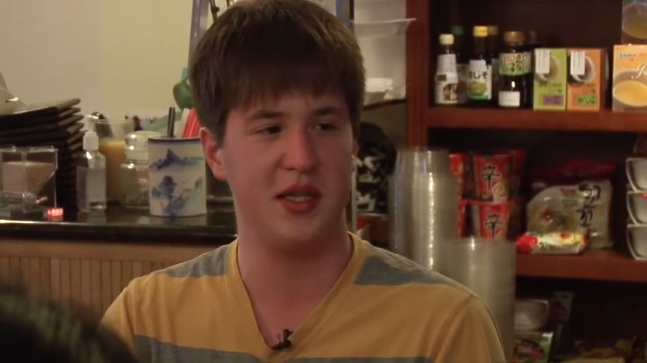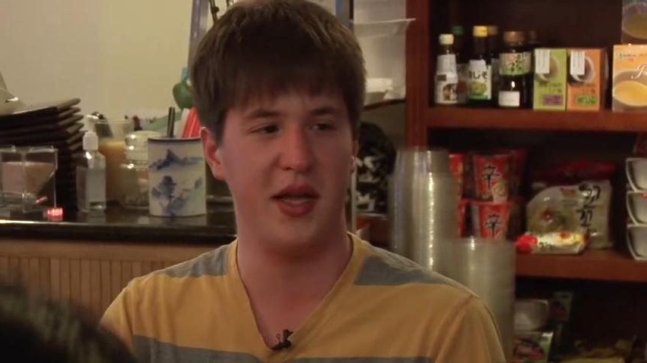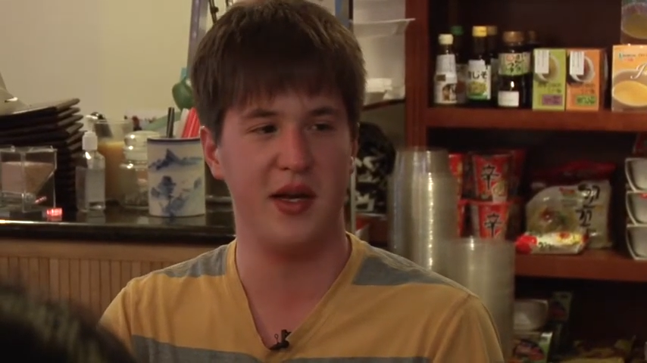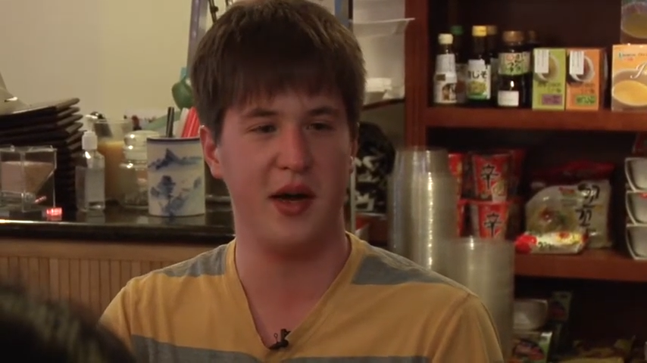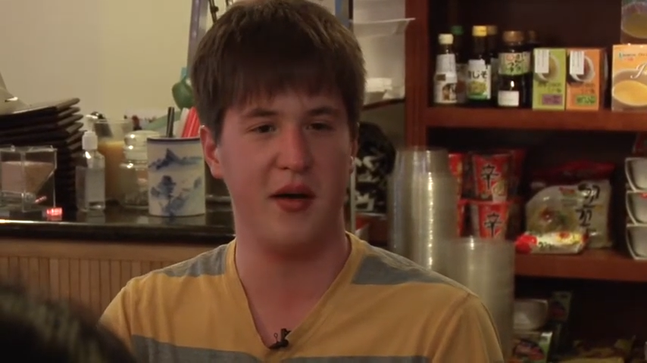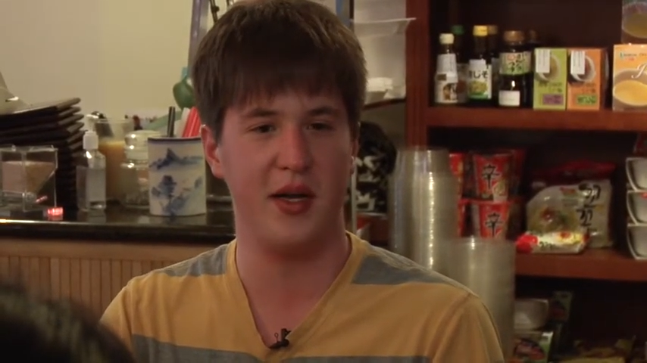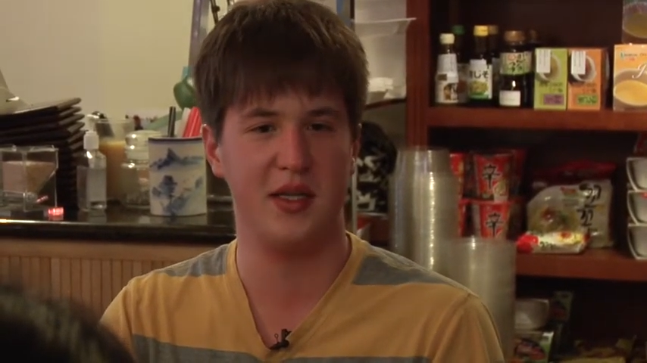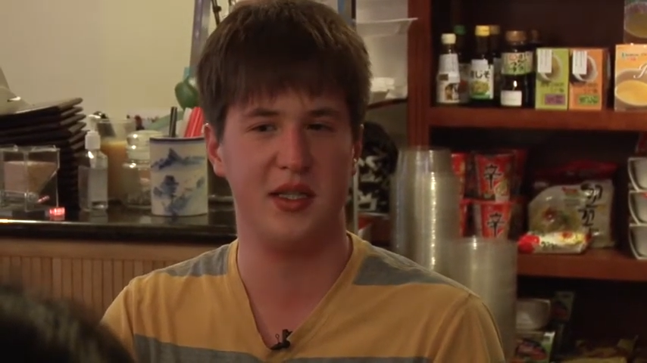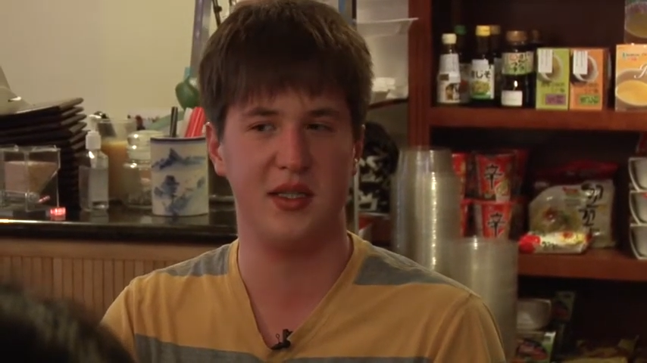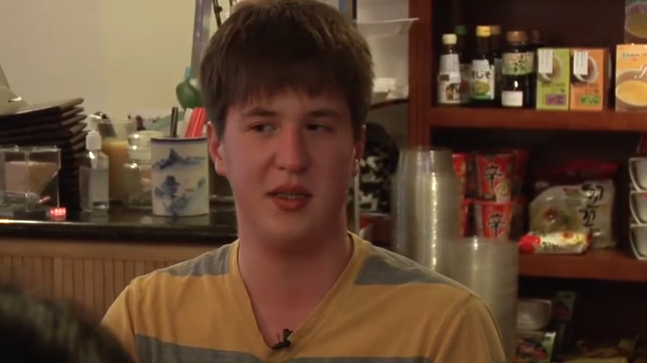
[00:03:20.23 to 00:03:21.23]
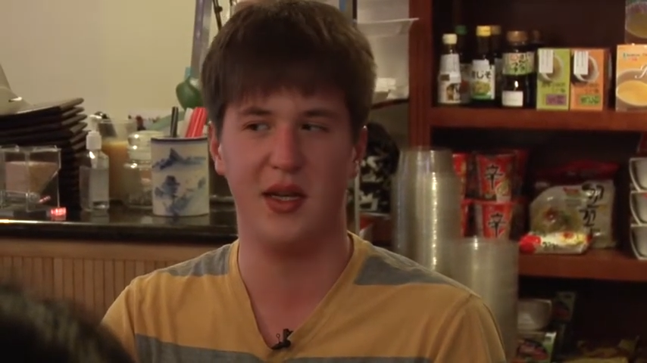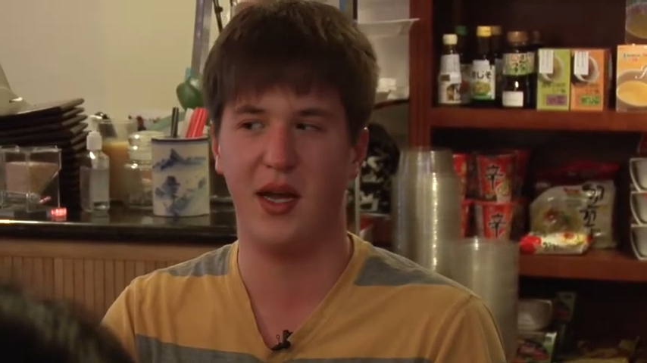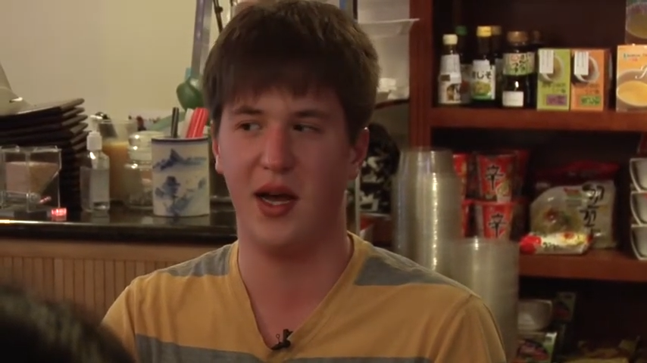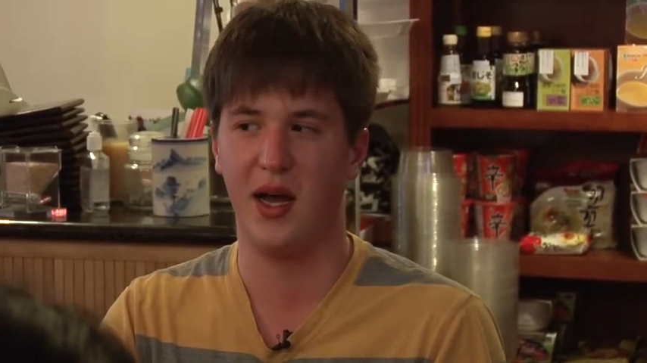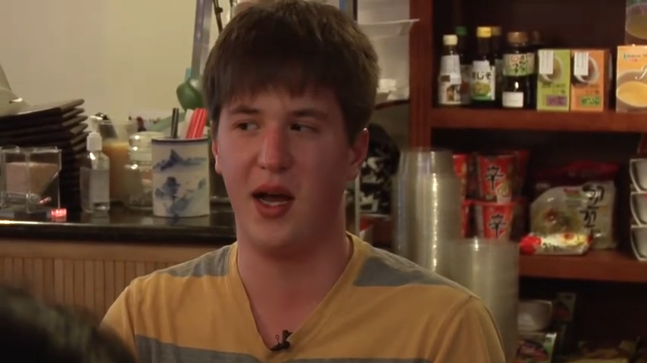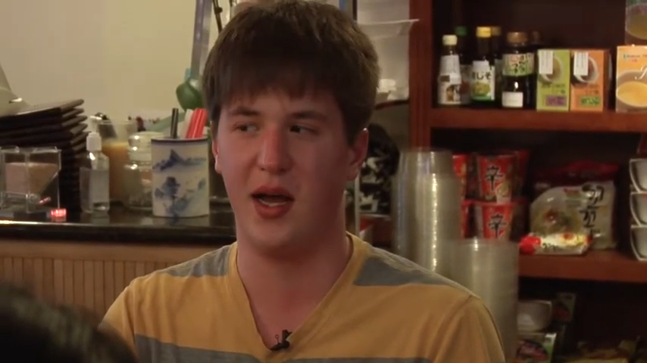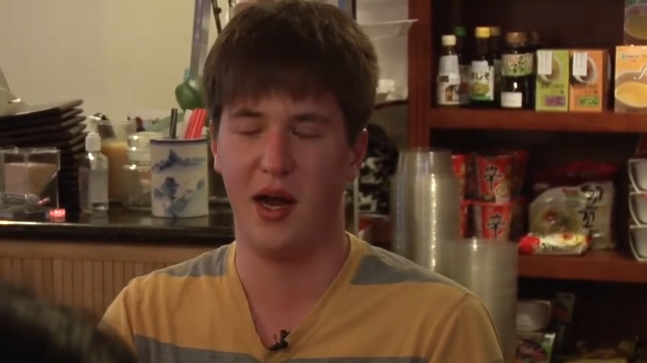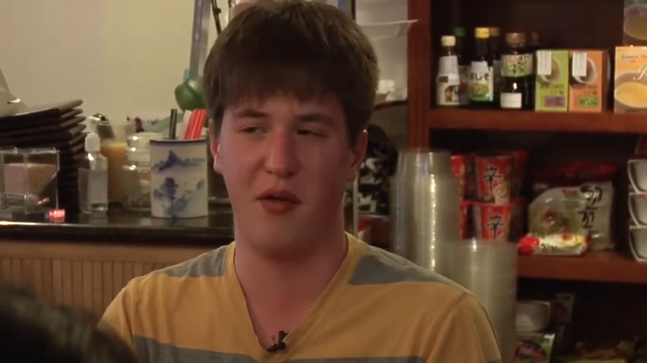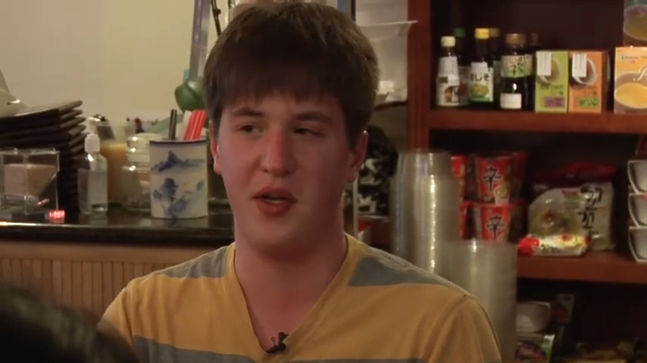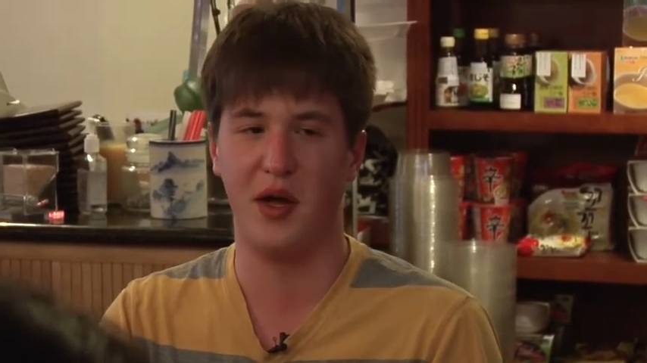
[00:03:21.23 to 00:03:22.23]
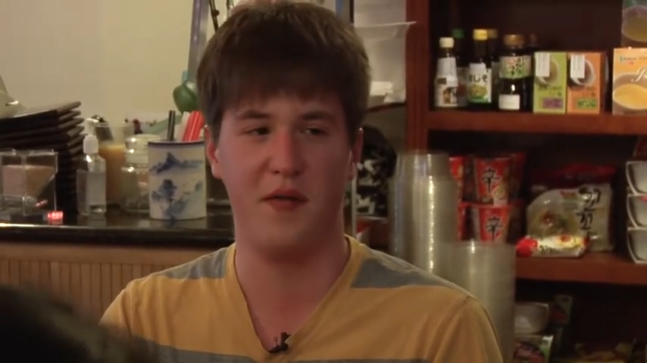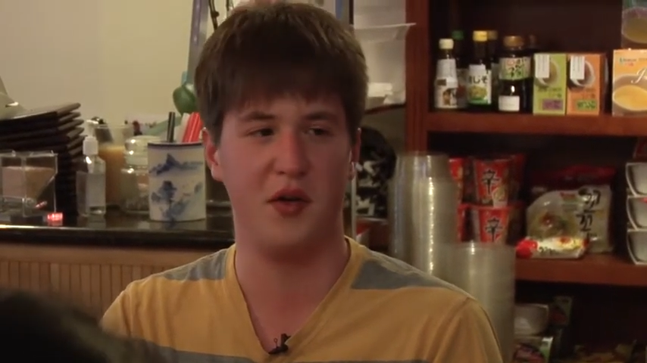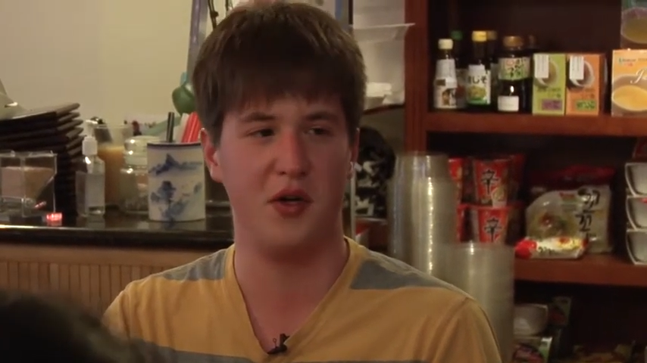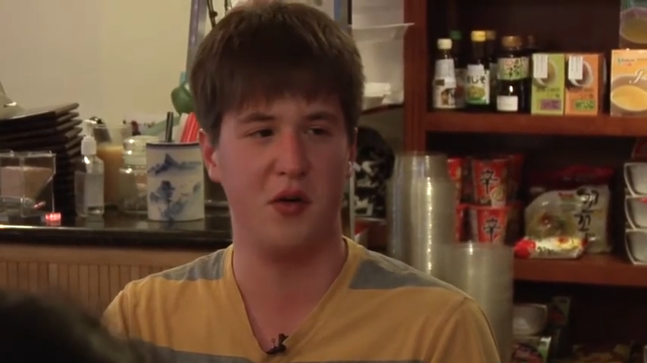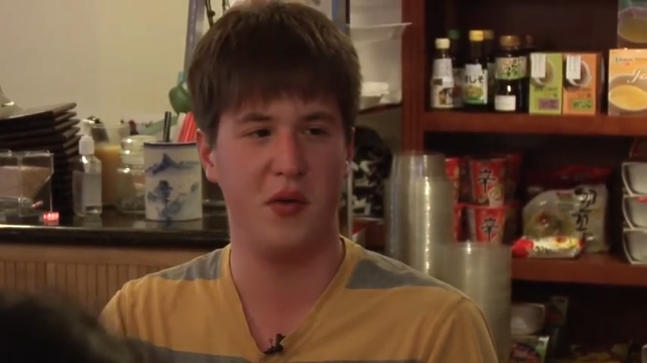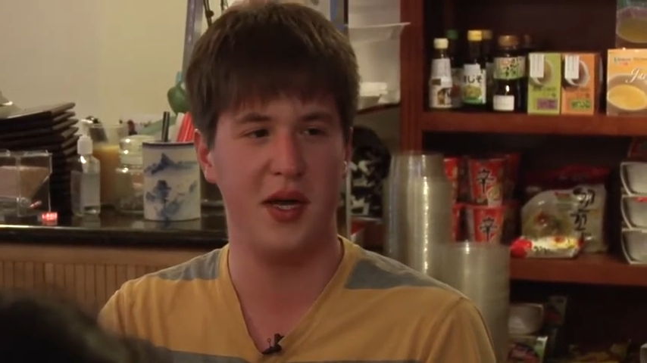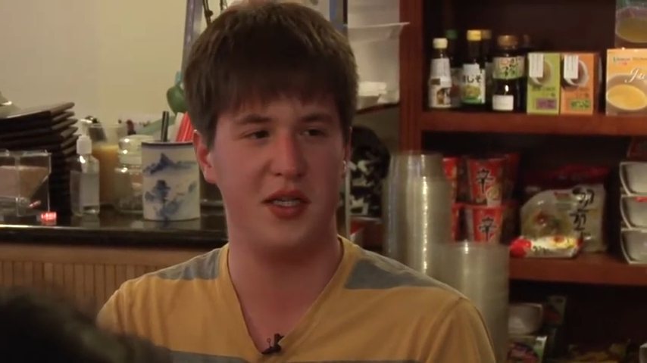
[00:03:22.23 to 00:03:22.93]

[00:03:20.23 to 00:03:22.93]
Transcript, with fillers: then now and I don't think it'll ever go away.